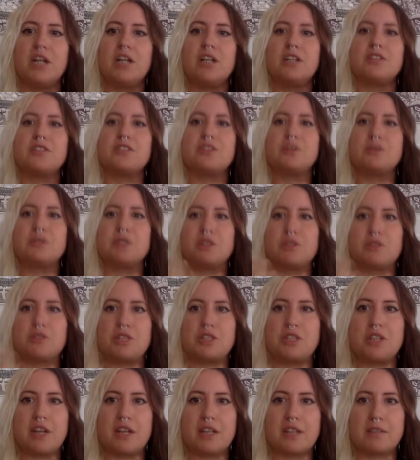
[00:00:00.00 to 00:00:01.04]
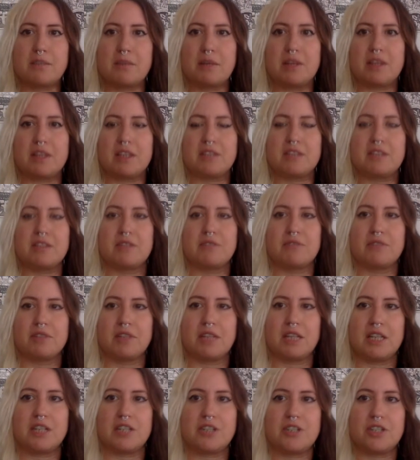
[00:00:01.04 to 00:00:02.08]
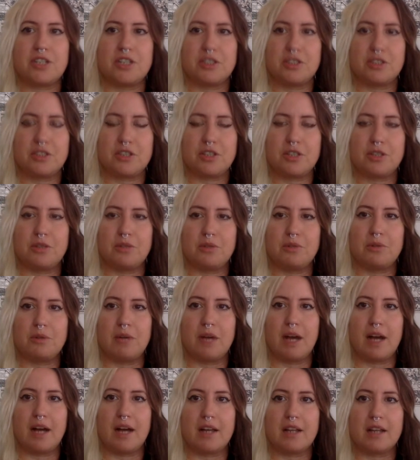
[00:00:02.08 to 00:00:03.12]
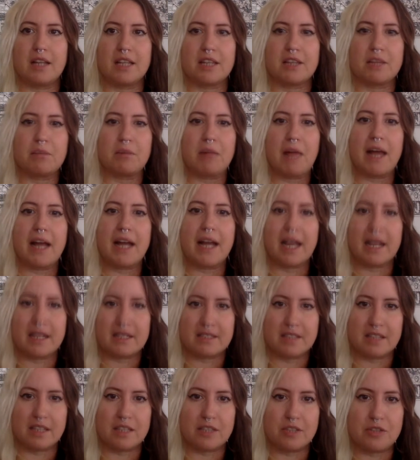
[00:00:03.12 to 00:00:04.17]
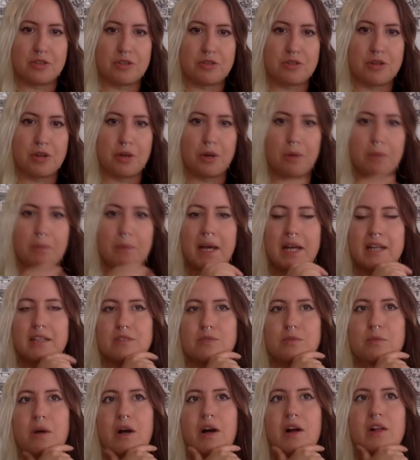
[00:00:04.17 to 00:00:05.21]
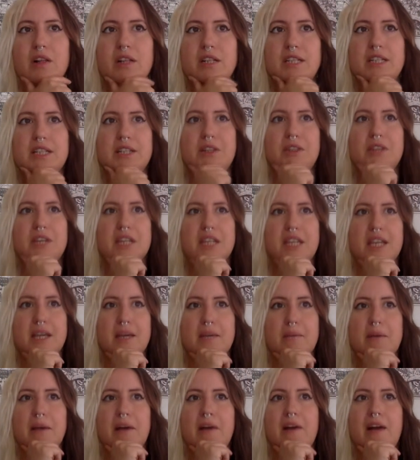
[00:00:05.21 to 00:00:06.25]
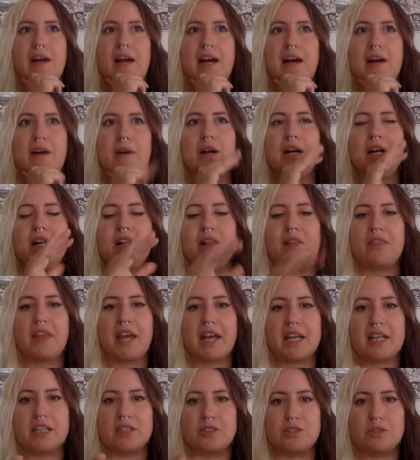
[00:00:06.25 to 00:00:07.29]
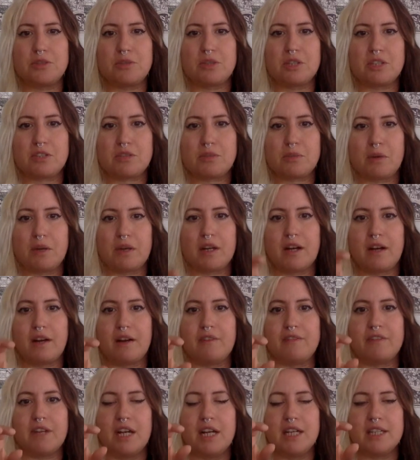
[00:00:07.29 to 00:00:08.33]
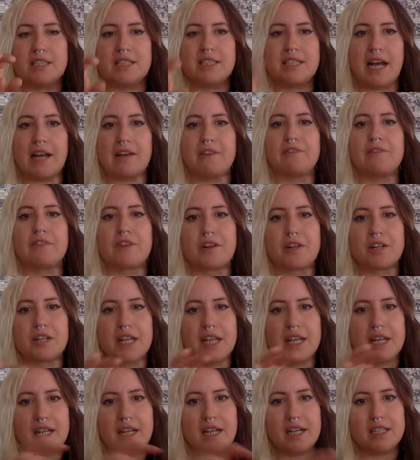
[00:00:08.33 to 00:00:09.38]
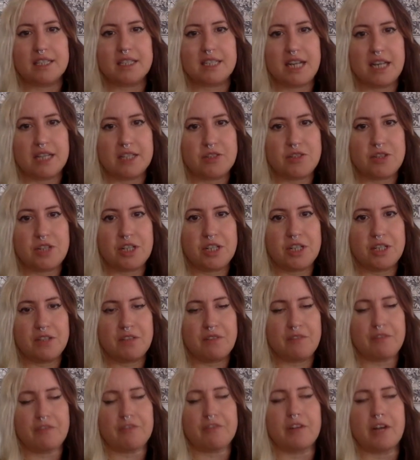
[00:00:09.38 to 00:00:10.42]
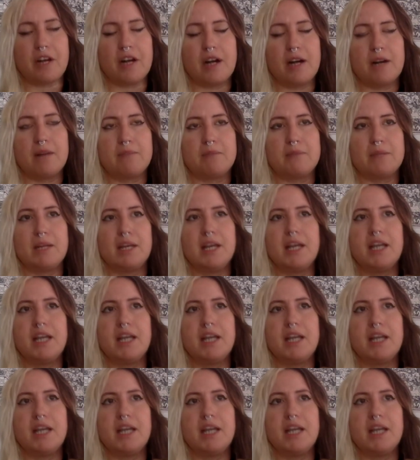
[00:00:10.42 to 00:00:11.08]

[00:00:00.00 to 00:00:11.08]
So, she talks about this in relation to like the Black excellence trope as well, and thinking about how that can do this work of diverting attention from,